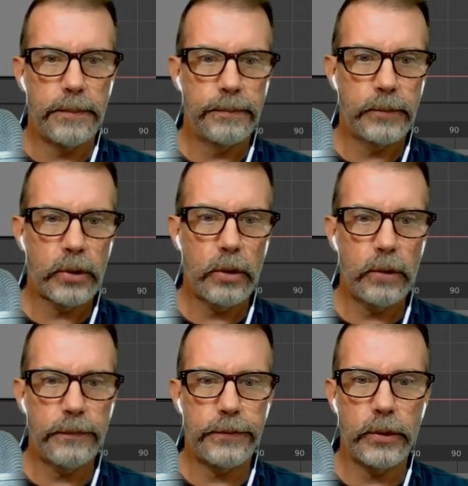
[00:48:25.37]

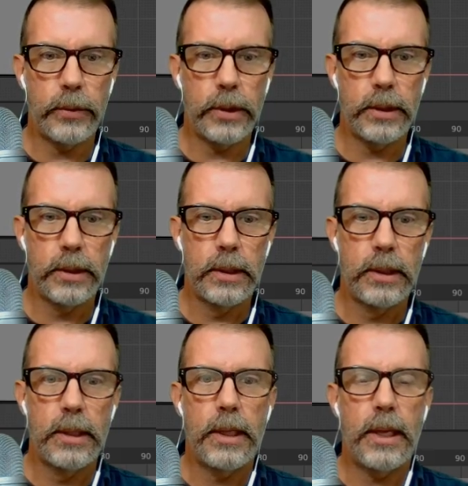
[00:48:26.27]
curve to it.
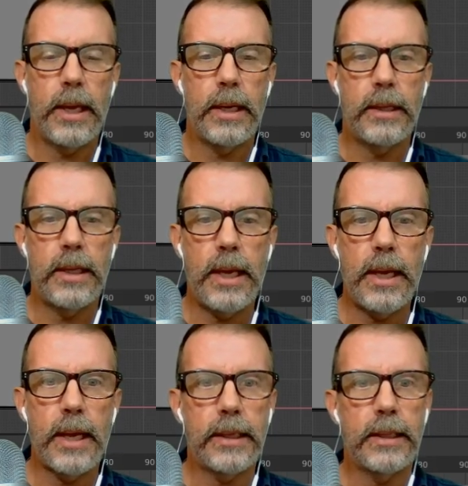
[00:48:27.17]
And then
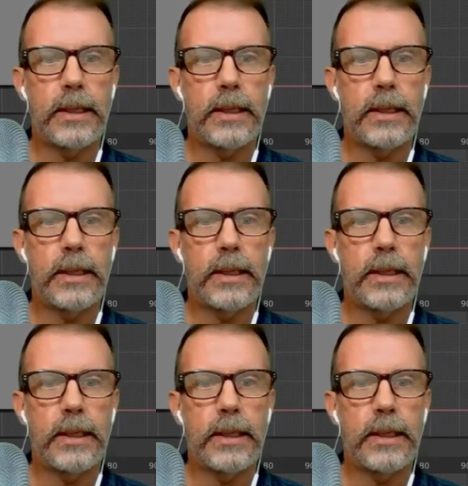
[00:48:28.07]
I can